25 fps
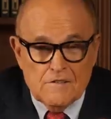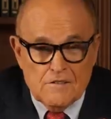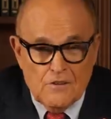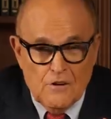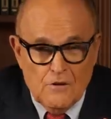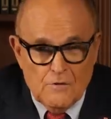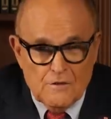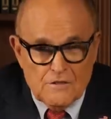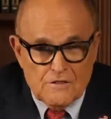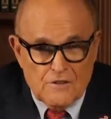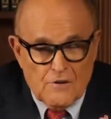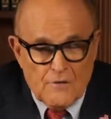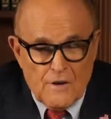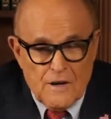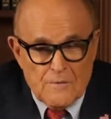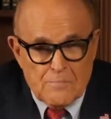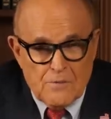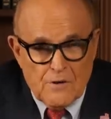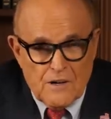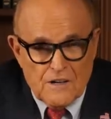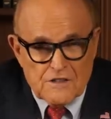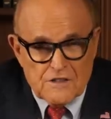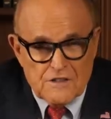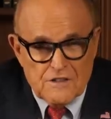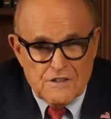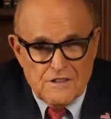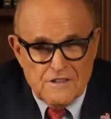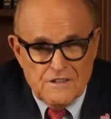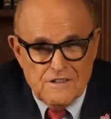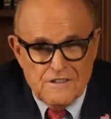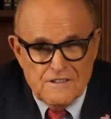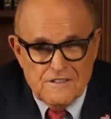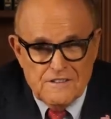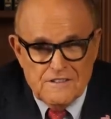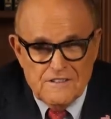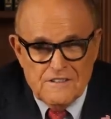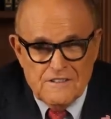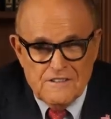So it's a great pleasure
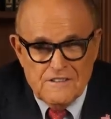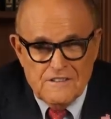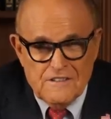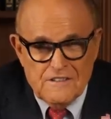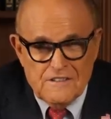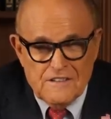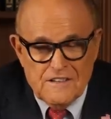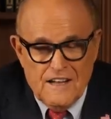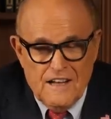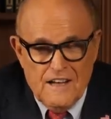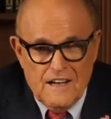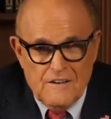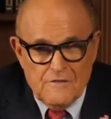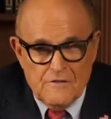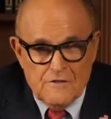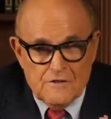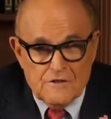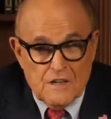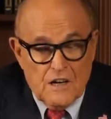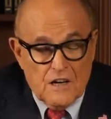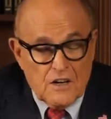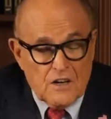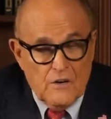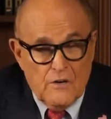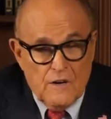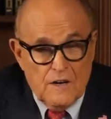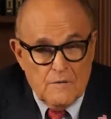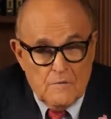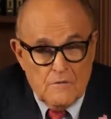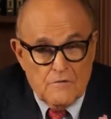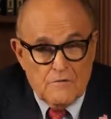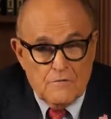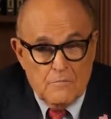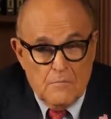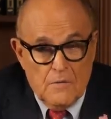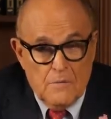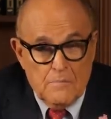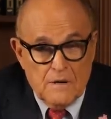to have you, Jaco.
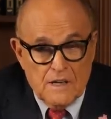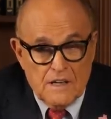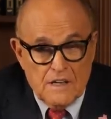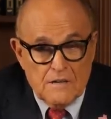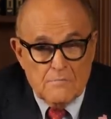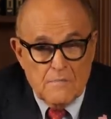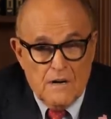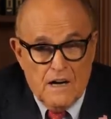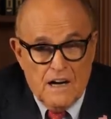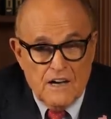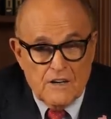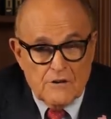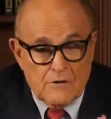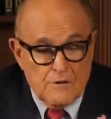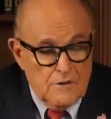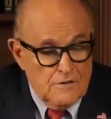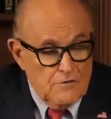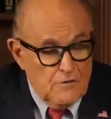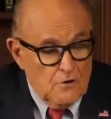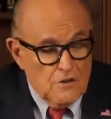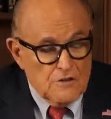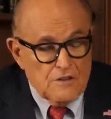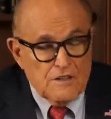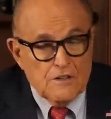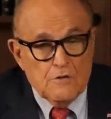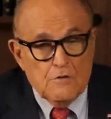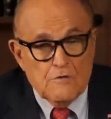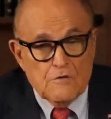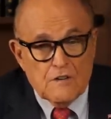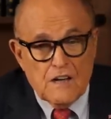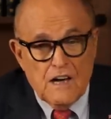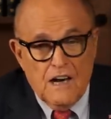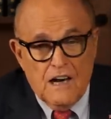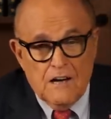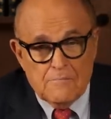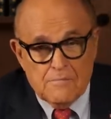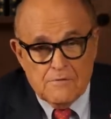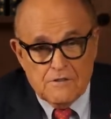I'm a big admirer of all that you've
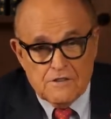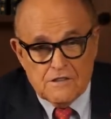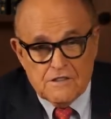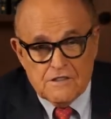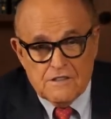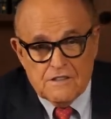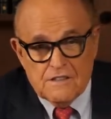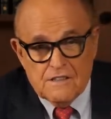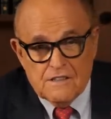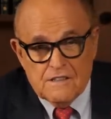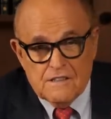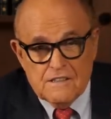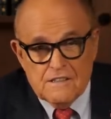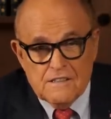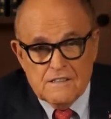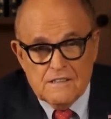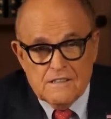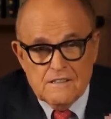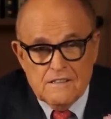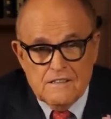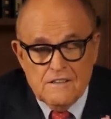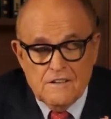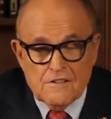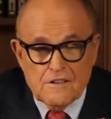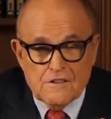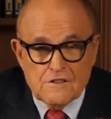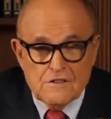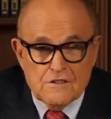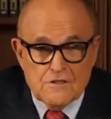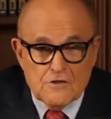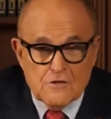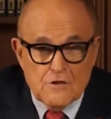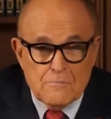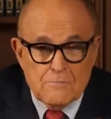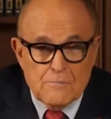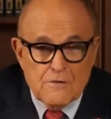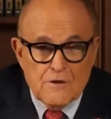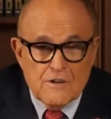accomplished in such a
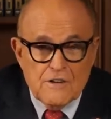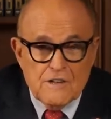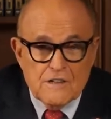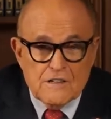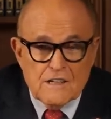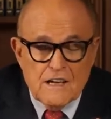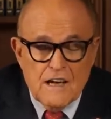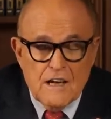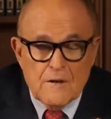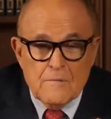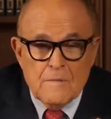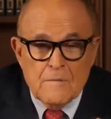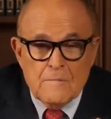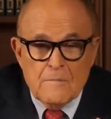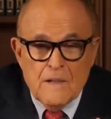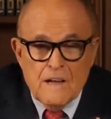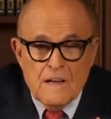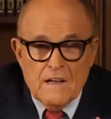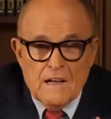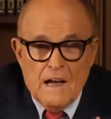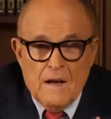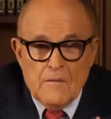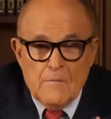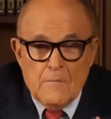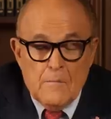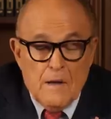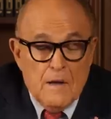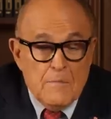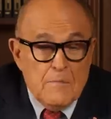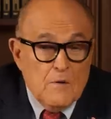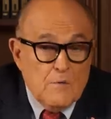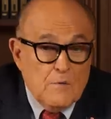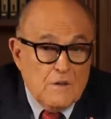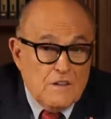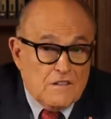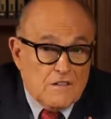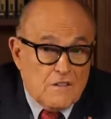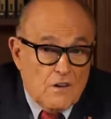short period of time.
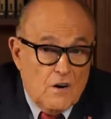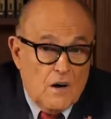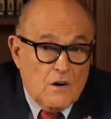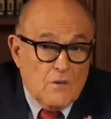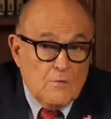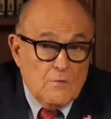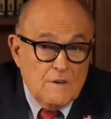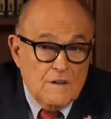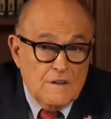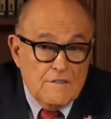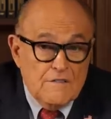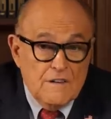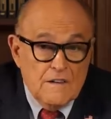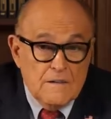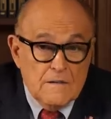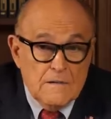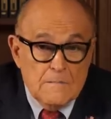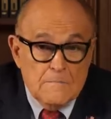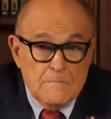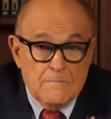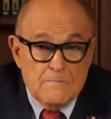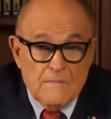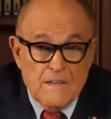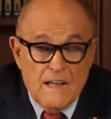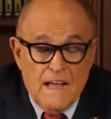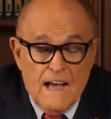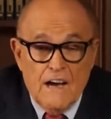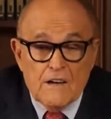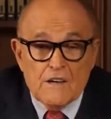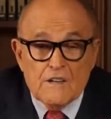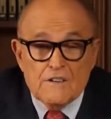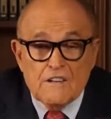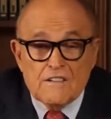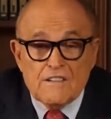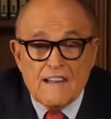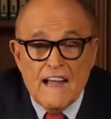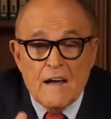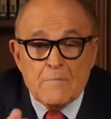Maybe we start with, how
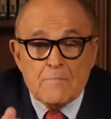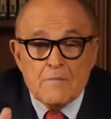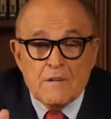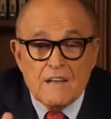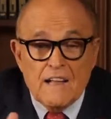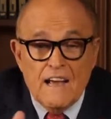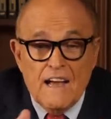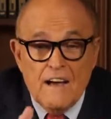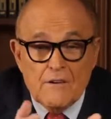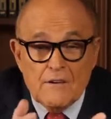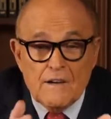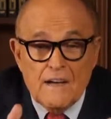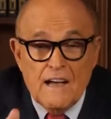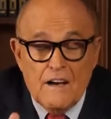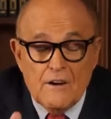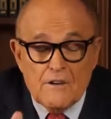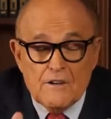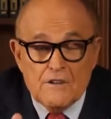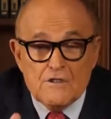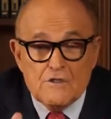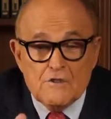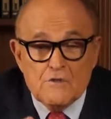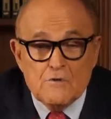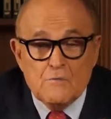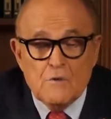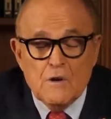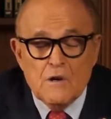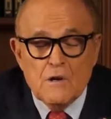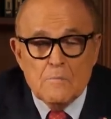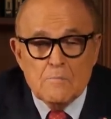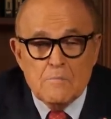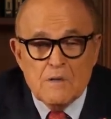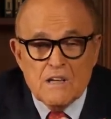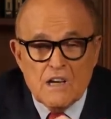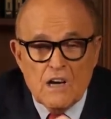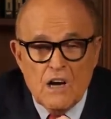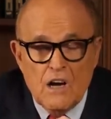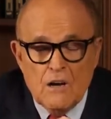did this happen? How, how did you
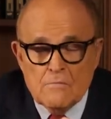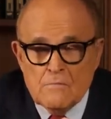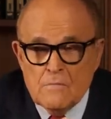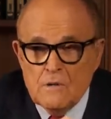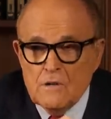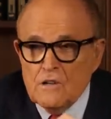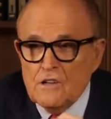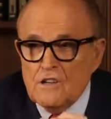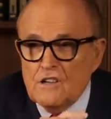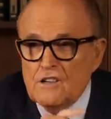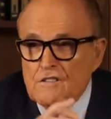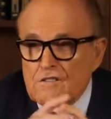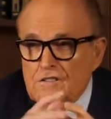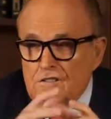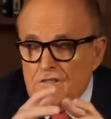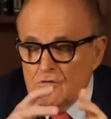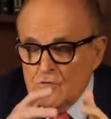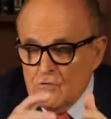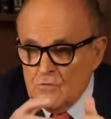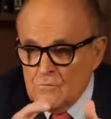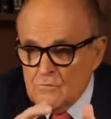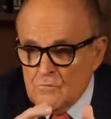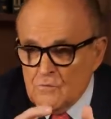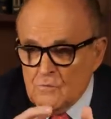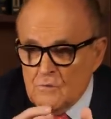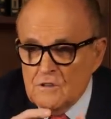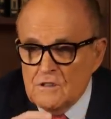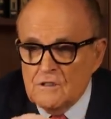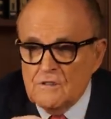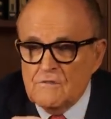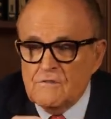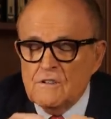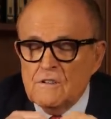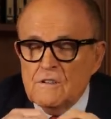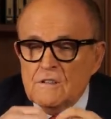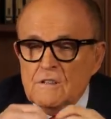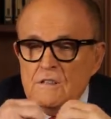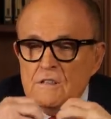become consumed
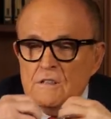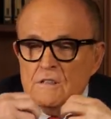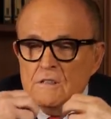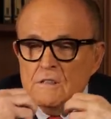with